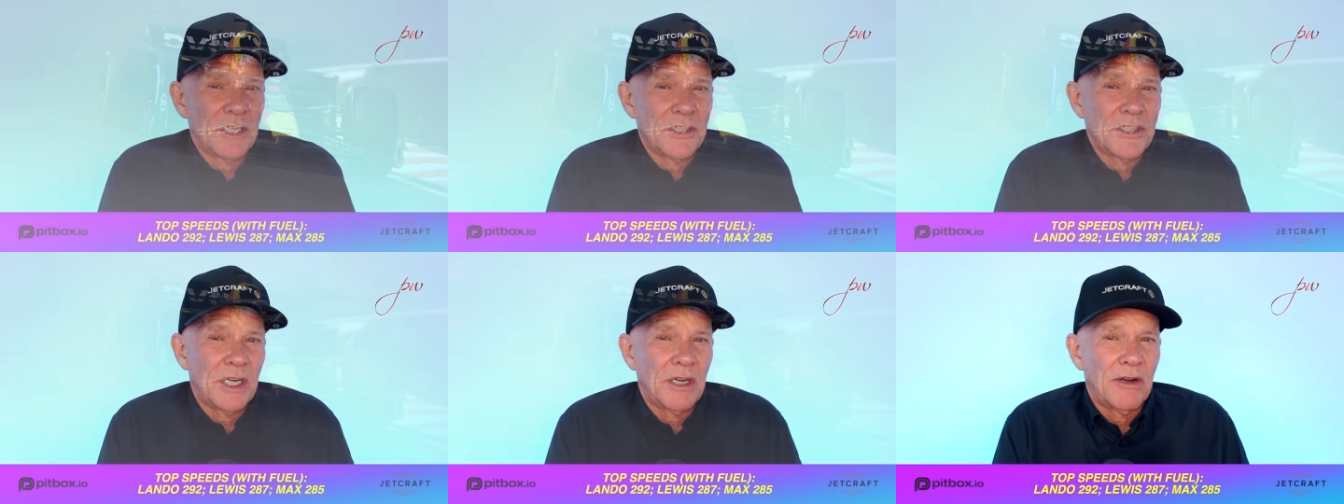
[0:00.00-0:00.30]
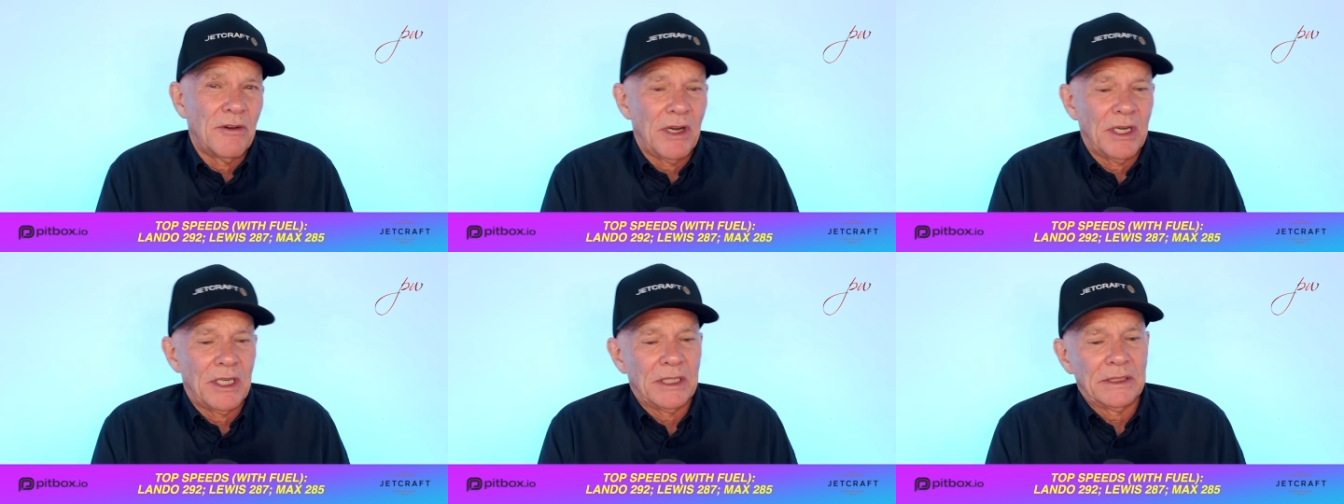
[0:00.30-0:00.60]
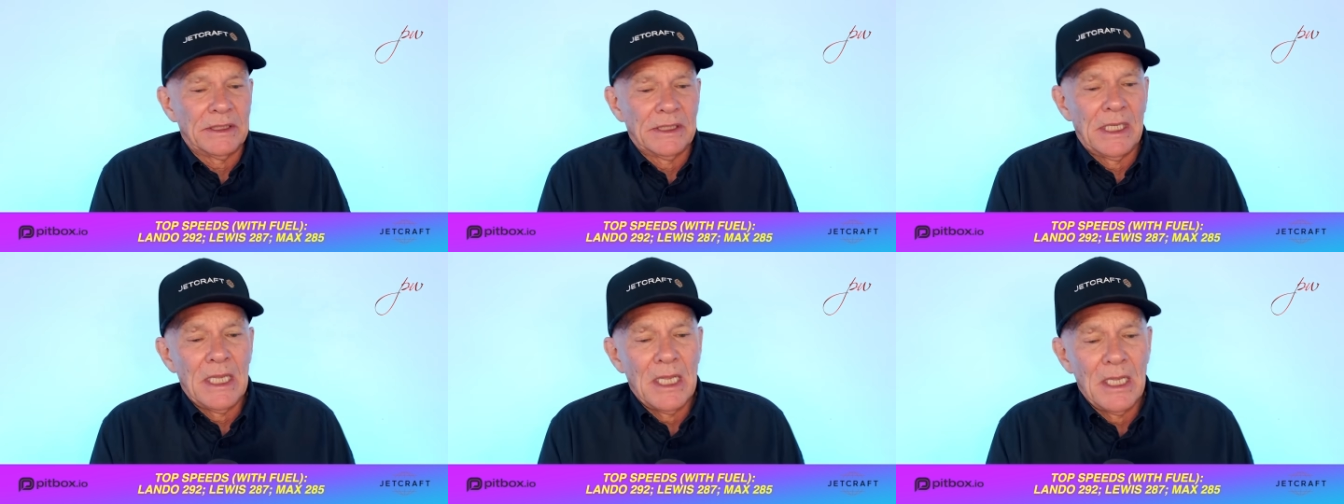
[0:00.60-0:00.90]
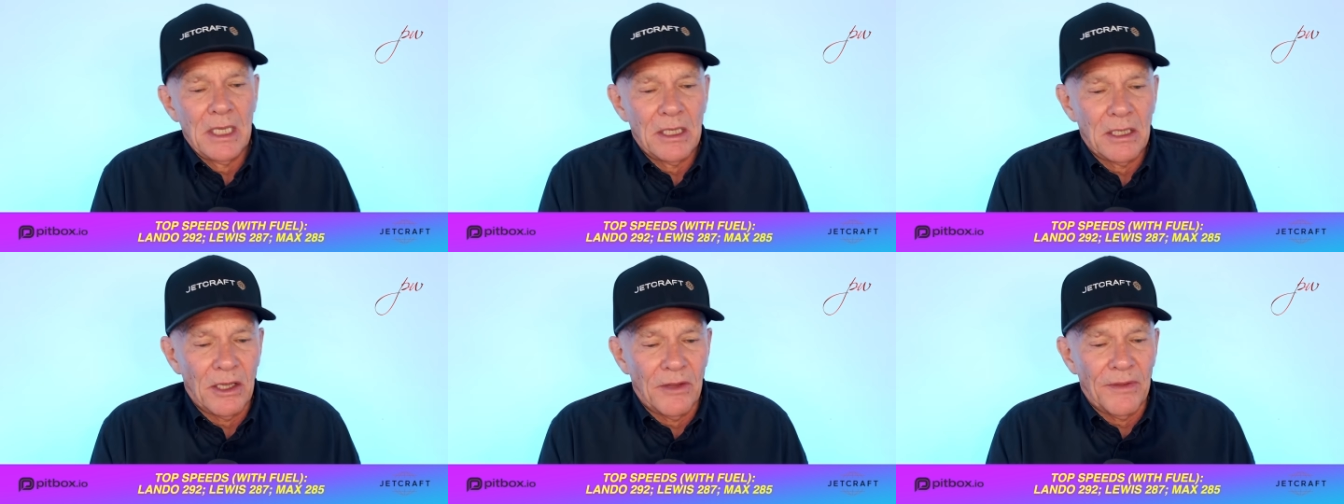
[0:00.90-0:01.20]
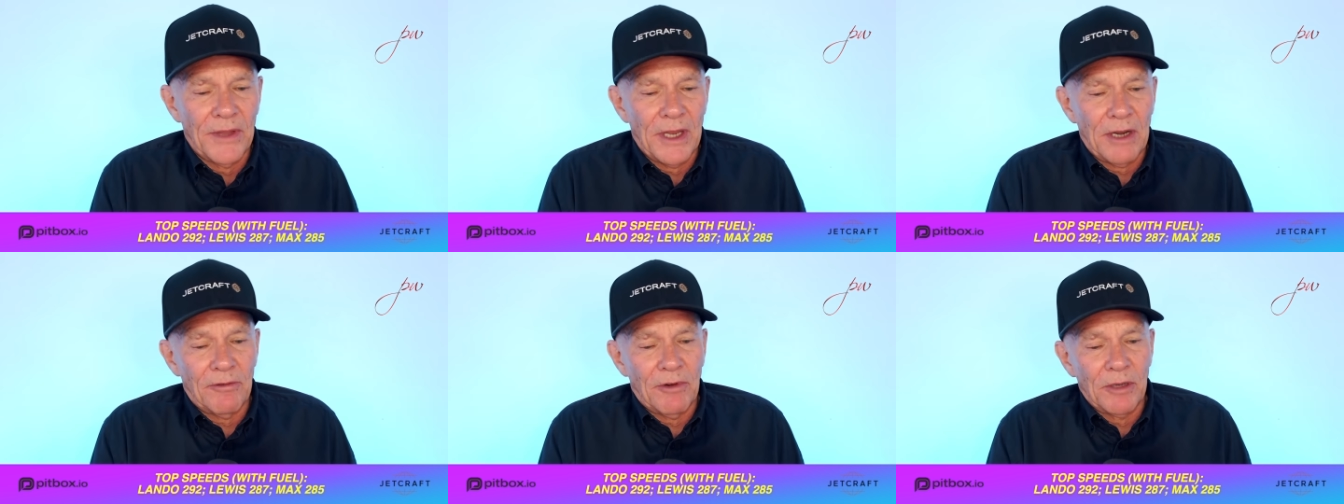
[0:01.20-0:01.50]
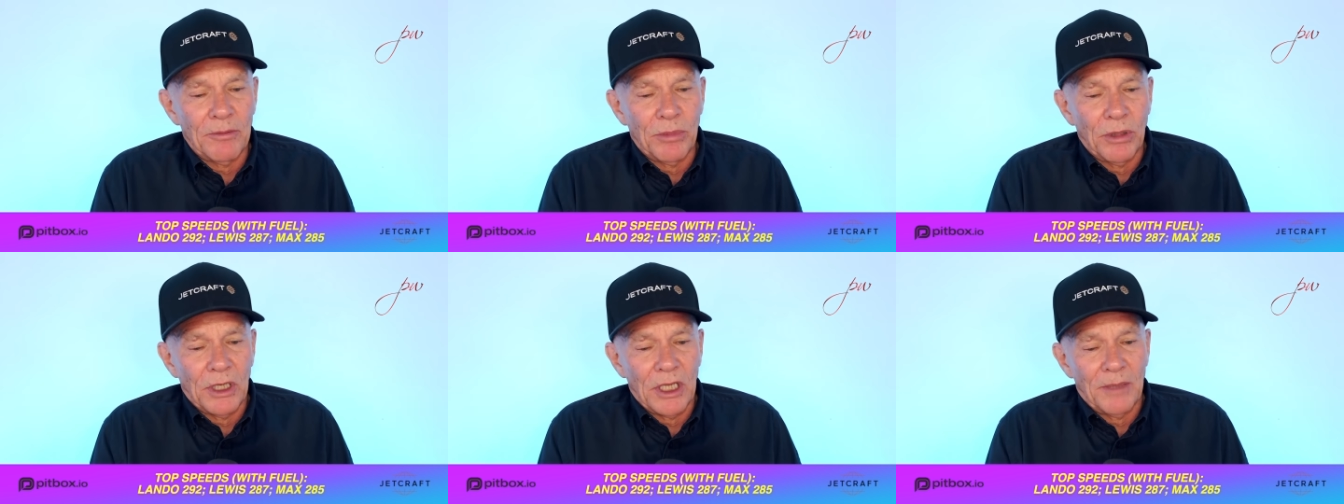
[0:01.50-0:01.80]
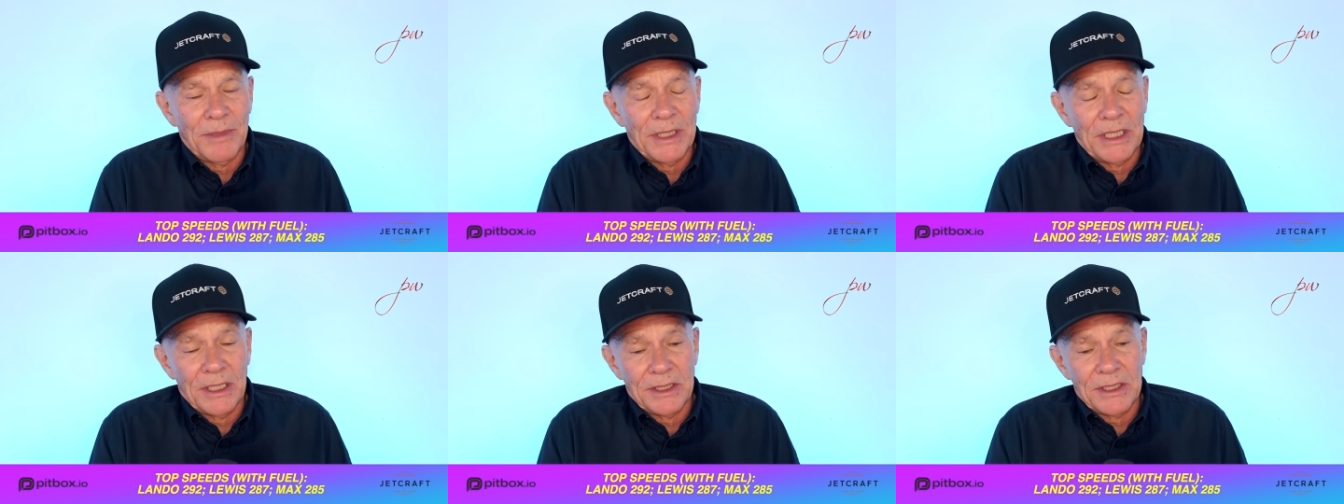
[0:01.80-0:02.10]
are generating on that Red Bull
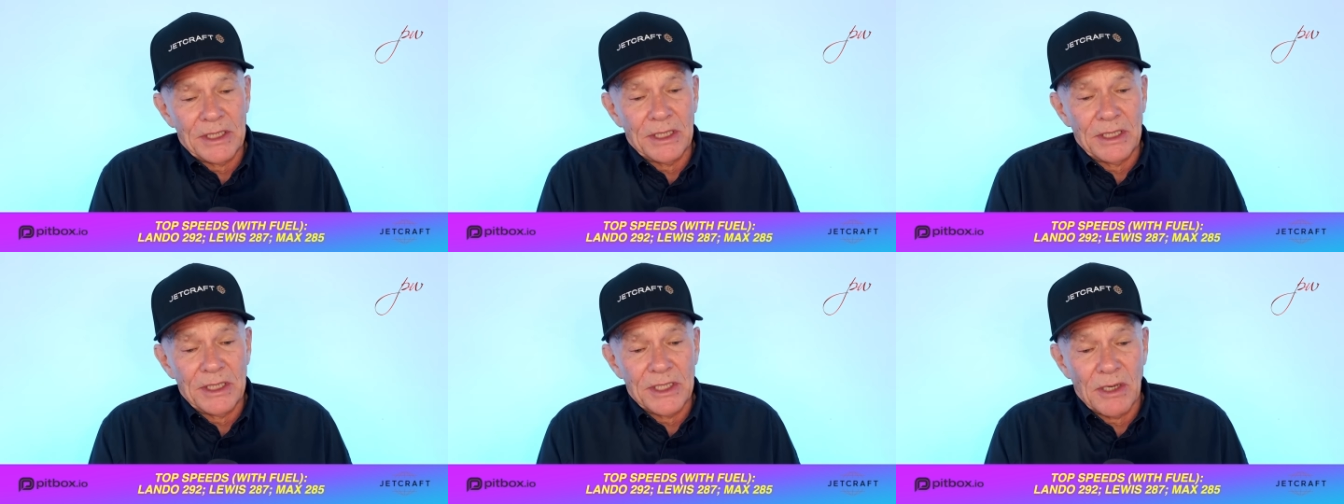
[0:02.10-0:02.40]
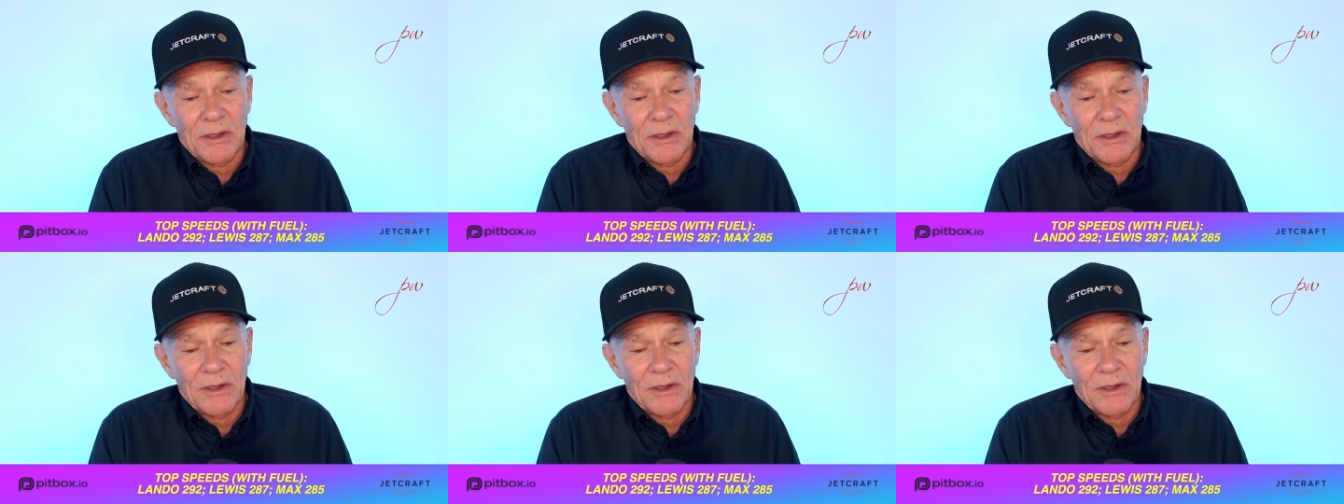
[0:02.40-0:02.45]
RB19.